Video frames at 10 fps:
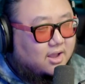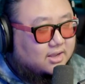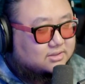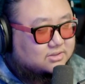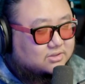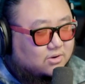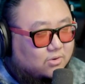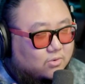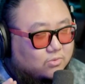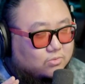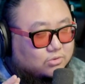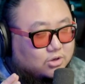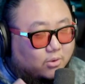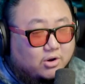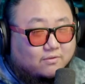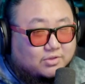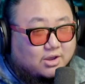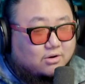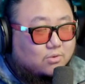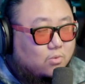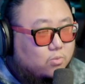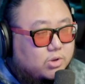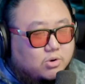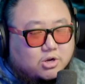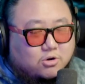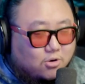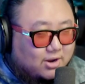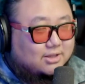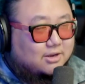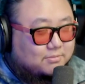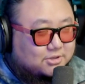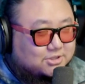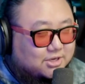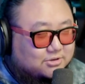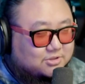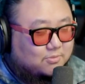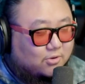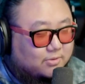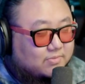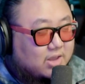And so going over there, we would greatly appreciate your support.